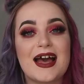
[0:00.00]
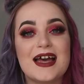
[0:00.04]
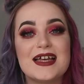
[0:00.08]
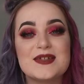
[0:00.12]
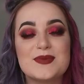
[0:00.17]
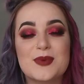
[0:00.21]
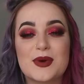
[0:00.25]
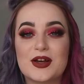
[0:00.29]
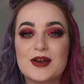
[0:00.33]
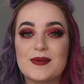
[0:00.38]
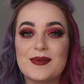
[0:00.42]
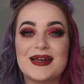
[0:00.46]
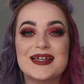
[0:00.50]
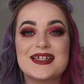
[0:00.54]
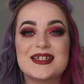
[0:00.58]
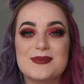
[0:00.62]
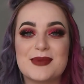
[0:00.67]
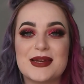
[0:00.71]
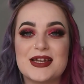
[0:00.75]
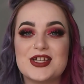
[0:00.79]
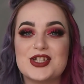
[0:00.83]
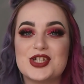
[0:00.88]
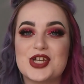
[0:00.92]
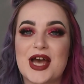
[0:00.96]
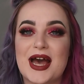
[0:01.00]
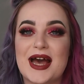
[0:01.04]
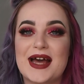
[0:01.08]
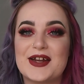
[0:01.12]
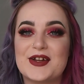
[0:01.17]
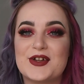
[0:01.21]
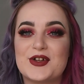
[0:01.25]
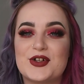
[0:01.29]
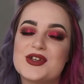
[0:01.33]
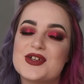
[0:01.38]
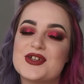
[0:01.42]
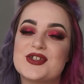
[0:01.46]
guys, welcome back to my
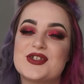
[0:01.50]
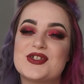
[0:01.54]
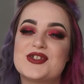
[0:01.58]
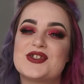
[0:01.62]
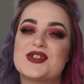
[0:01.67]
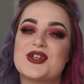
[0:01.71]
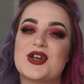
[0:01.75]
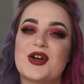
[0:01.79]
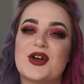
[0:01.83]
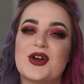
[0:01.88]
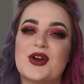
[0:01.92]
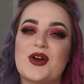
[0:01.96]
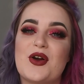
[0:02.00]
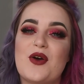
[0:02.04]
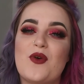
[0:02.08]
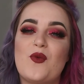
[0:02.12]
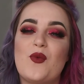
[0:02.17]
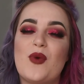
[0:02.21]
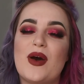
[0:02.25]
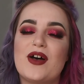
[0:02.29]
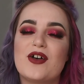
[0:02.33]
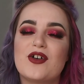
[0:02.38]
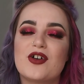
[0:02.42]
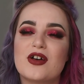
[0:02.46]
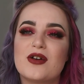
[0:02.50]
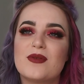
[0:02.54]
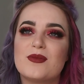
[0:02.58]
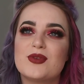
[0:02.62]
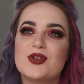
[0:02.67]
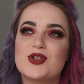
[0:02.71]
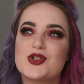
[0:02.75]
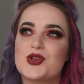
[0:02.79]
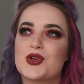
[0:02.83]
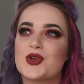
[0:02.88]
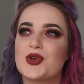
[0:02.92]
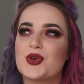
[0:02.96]
channel. So welcome
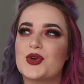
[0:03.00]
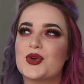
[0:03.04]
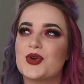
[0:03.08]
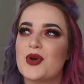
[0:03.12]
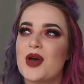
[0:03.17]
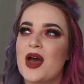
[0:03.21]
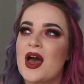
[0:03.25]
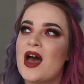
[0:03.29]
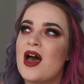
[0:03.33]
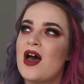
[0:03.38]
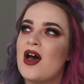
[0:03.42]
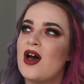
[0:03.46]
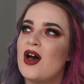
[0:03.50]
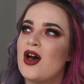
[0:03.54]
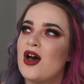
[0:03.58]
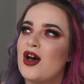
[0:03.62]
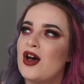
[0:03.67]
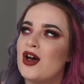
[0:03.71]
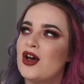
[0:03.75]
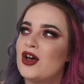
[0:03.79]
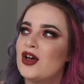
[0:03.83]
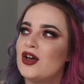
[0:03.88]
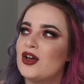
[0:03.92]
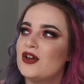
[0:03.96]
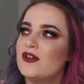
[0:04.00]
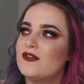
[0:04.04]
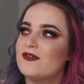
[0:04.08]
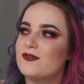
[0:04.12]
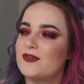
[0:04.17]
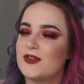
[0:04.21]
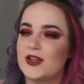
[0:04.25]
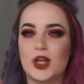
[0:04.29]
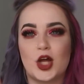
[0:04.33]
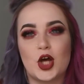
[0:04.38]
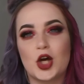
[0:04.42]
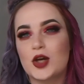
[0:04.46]
to
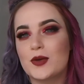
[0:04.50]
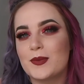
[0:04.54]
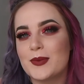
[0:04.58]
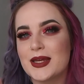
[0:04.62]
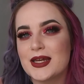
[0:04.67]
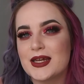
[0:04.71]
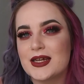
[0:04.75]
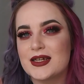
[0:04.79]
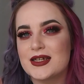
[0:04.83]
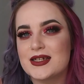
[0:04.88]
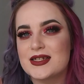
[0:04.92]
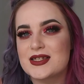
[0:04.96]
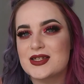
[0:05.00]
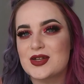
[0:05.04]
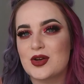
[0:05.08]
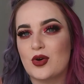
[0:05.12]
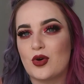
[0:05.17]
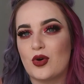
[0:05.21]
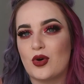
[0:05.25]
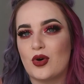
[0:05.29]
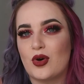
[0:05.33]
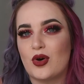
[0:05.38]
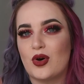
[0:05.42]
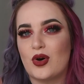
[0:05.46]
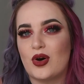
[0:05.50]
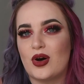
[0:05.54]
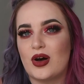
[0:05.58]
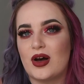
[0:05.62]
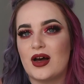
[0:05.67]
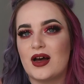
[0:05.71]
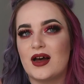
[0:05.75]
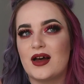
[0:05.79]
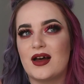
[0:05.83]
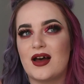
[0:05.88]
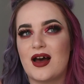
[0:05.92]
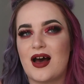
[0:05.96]
Vlogmas, or
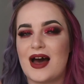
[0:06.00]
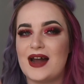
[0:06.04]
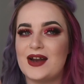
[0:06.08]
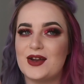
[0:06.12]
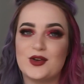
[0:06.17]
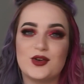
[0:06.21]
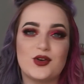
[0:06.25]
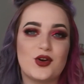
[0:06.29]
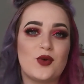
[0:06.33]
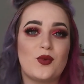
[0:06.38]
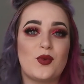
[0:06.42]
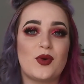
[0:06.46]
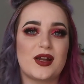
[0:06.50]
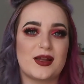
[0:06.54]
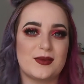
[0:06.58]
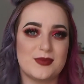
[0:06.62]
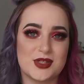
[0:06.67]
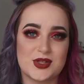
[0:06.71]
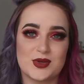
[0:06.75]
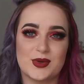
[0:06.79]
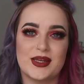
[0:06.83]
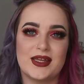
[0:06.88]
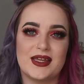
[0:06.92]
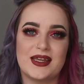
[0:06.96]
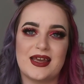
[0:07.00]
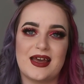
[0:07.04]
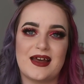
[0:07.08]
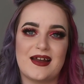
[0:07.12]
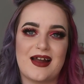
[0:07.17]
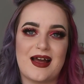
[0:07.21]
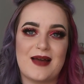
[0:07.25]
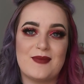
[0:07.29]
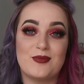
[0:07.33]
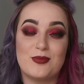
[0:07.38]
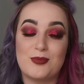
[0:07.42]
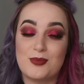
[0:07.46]
I don't know what I'm doing yet.
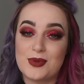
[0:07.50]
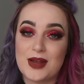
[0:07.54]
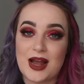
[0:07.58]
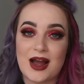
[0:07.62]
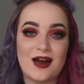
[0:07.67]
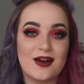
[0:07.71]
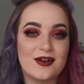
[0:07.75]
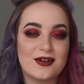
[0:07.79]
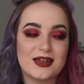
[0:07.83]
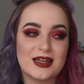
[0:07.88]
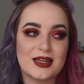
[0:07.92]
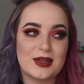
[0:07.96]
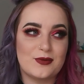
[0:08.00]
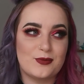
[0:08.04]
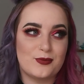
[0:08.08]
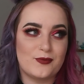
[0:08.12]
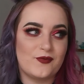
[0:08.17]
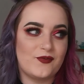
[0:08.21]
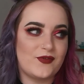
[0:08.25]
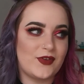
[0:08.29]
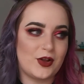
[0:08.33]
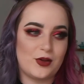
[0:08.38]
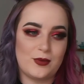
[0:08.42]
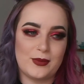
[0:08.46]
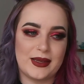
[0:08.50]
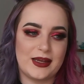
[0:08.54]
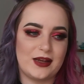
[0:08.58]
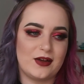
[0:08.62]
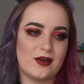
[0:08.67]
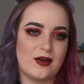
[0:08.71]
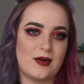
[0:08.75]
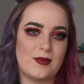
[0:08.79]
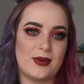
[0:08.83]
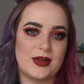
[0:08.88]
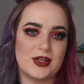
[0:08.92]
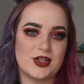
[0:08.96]
I'm currently filming
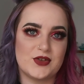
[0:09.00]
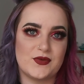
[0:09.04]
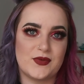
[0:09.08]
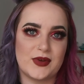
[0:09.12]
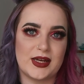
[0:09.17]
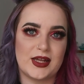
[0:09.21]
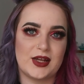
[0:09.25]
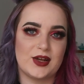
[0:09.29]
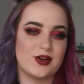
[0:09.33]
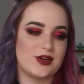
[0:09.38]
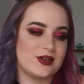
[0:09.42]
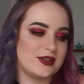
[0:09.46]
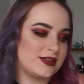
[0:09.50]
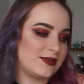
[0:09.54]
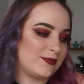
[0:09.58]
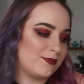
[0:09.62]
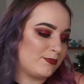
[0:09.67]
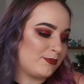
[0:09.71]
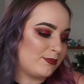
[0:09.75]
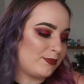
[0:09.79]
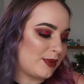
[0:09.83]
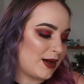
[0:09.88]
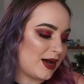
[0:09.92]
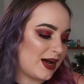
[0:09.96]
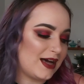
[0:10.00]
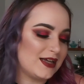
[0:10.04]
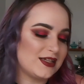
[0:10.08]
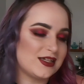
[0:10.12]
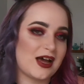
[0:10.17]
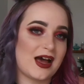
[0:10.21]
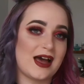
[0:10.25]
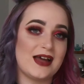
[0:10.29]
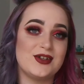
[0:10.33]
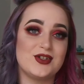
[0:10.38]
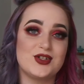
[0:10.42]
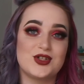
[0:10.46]
a bunch of videos, but
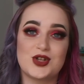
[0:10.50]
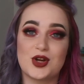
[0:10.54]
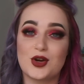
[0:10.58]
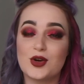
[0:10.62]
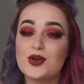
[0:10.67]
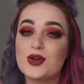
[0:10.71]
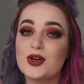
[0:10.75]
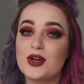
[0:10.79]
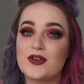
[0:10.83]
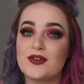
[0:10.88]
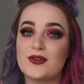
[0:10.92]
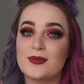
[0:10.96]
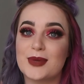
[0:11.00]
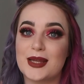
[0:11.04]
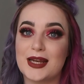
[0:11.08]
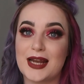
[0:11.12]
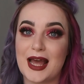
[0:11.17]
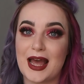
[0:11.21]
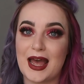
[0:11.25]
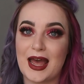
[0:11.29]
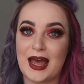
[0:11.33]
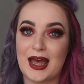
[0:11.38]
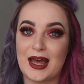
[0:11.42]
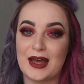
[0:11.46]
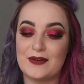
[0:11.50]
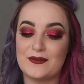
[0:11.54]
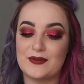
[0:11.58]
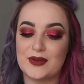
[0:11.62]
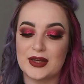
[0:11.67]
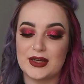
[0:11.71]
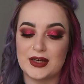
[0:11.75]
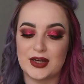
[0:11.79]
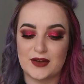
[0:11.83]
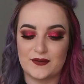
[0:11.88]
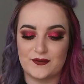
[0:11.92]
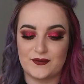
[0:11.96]
I don't know if I'm gonna have
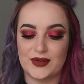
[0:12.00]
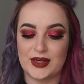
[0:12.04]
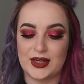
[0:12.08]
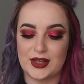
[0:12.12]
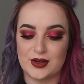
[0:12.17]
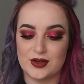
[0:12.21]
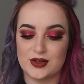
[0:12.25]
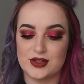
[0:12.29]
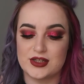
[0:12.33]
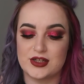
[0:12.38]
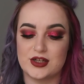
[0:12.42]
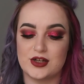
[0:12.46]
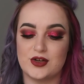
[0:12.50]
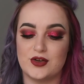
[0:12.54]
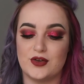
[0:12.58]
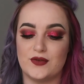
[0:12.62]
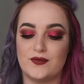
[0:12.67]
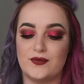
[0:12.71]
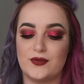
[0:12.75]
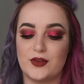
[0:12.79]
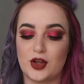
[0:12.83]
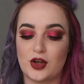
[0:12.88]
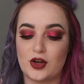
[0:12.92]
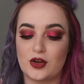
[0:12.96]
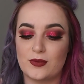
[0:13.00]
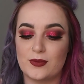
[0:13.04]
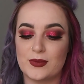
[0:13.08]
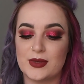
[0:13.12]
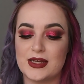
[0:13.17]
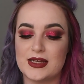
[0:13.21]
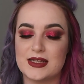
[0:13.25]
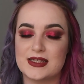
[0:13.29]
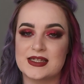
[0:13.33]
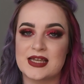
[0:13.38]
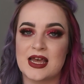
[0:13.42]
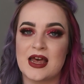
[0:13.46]
enough videos to do
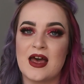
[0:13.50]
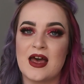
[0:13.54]
Vlogmas.